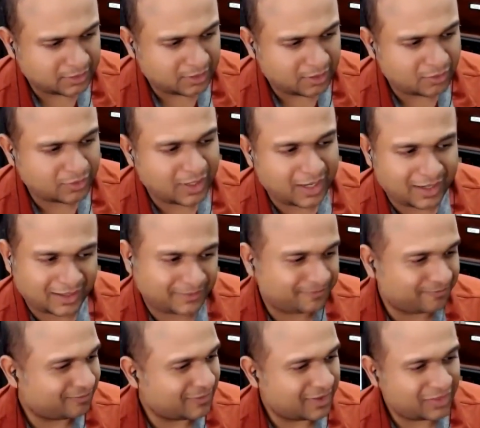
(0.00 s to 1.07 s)
okay,
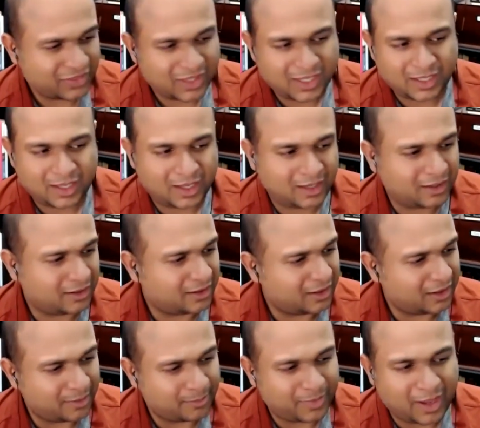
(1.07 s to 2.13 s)
thinking
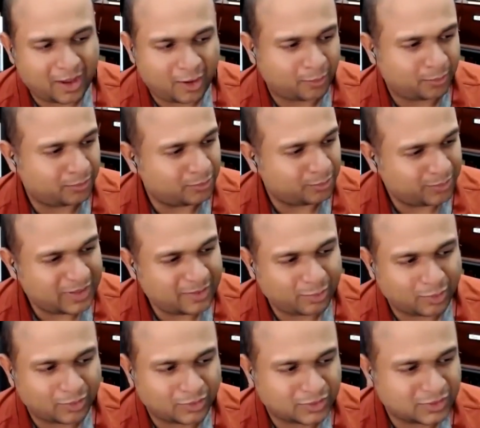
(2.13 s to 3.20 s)
about
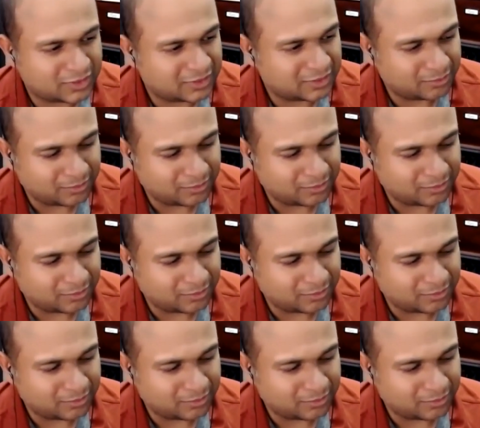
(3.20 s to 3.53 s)
people's